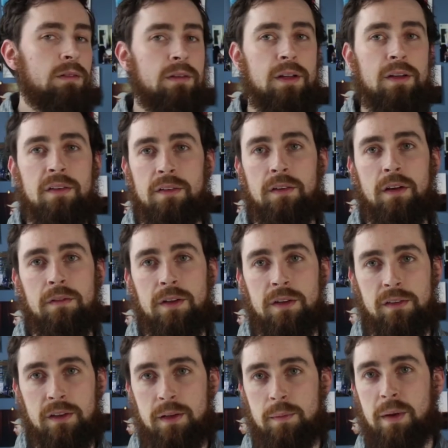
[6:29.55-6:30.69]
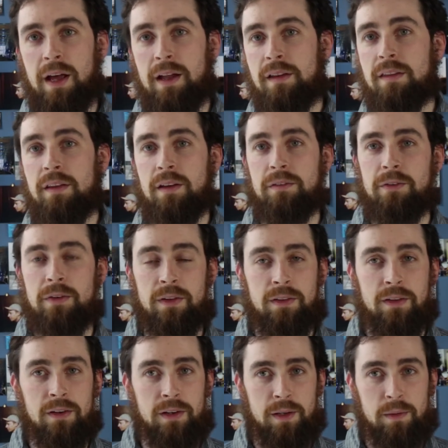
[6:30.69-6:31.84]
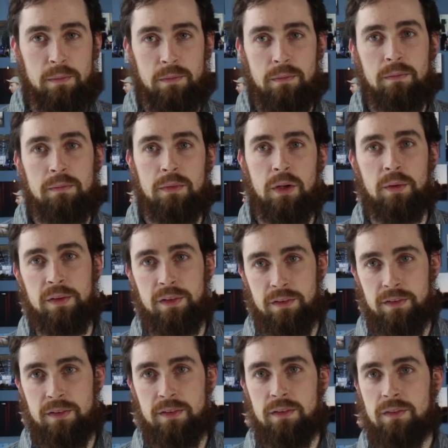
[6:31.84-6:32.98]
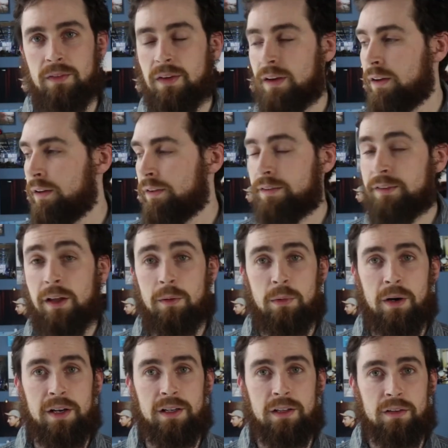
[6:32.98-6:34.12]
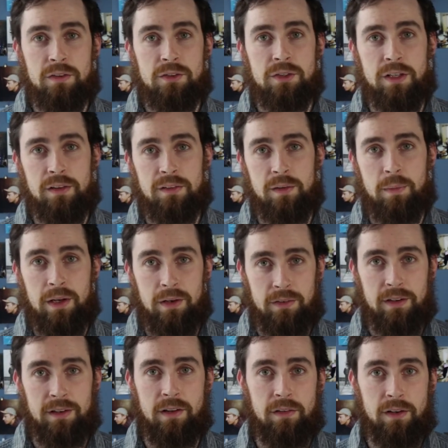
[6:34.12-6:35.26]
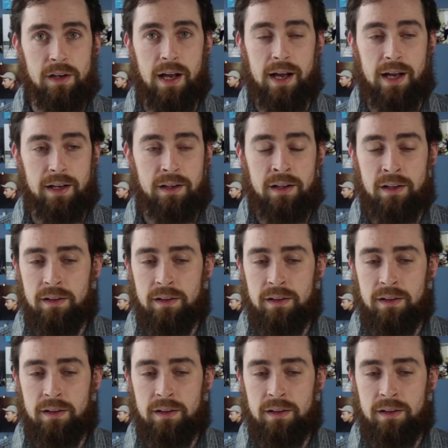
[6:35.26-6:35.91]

This is obviously a bad thing for Ethereum. No one's celebrating in the streets about another hack.